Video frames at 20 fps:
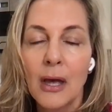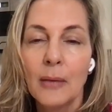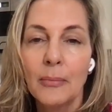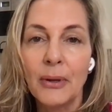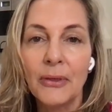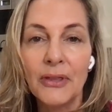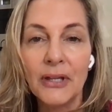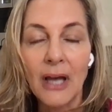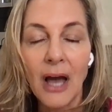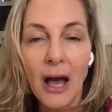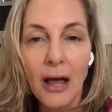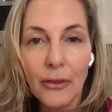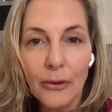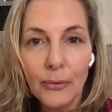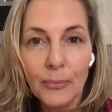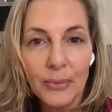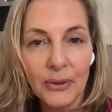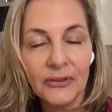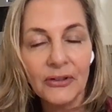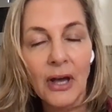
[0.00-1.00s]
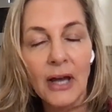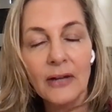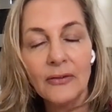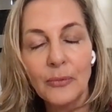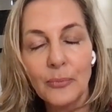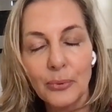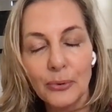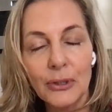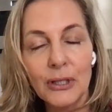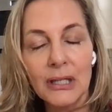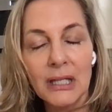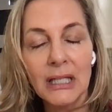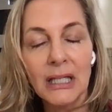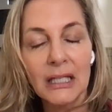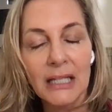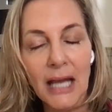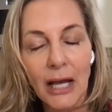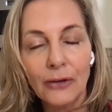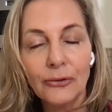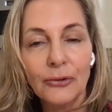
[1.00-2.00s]
But besides breathing
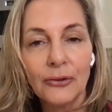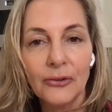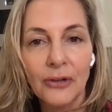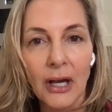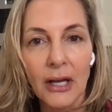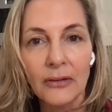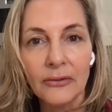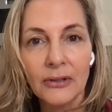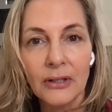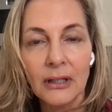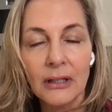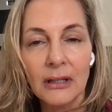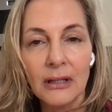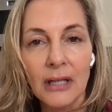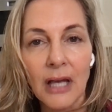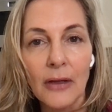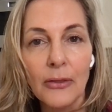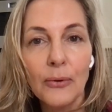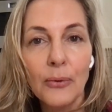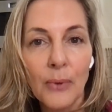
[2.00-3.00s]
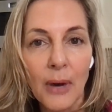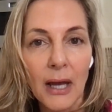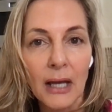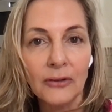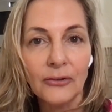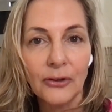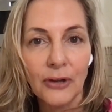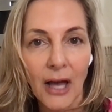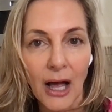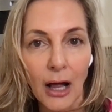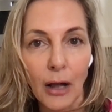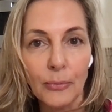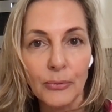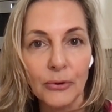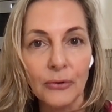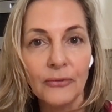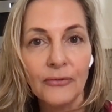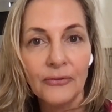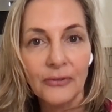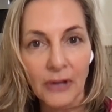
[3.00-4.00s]
and exercising, the other way to help
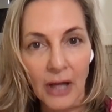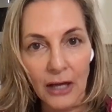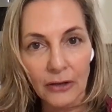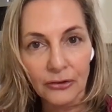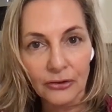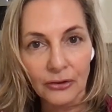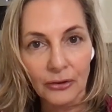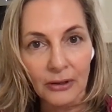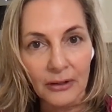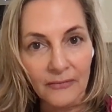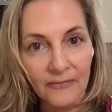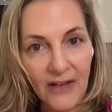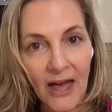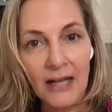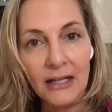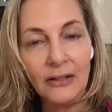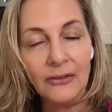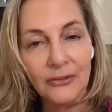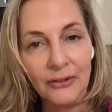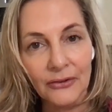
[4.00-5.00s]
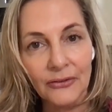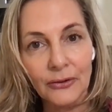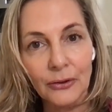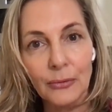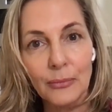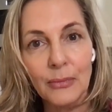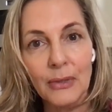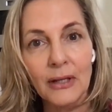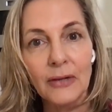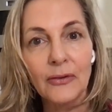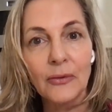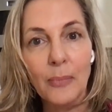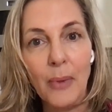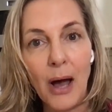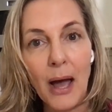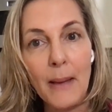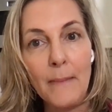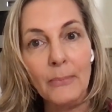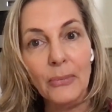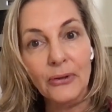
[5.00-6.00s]
you flush your lymphatic system is
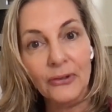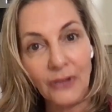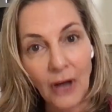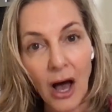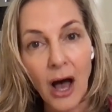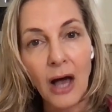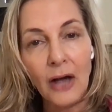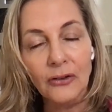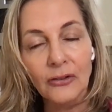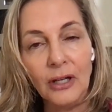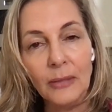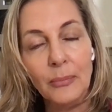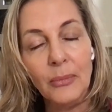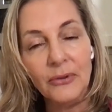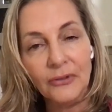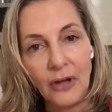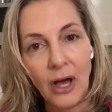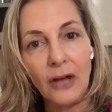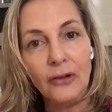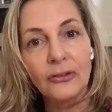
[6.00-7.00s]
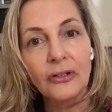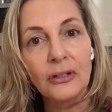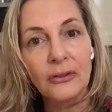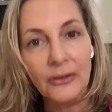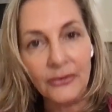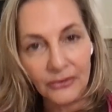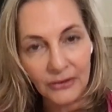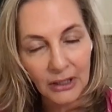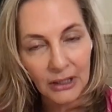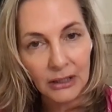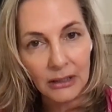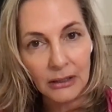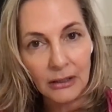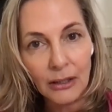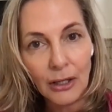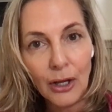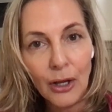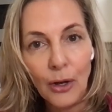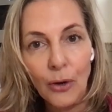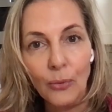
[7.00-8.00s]
by massage, like massaging the skin,
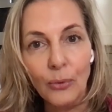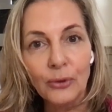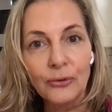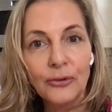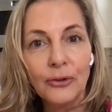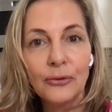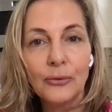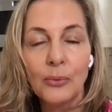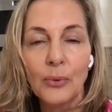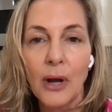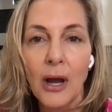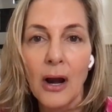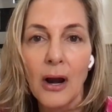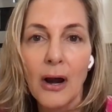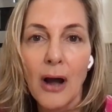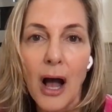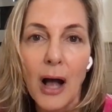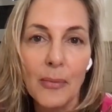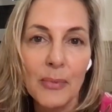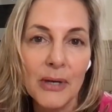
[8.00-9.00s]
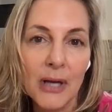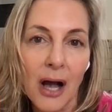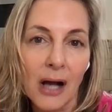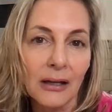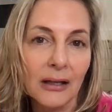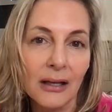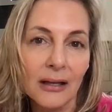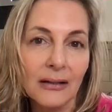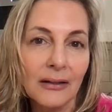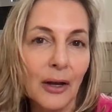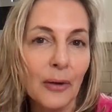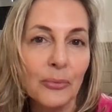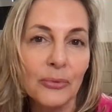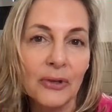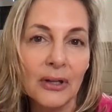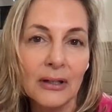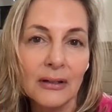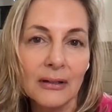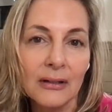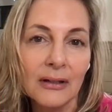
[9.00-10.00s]
which is where Abhyanga comes
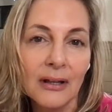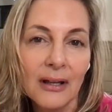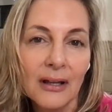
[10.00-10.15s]
in.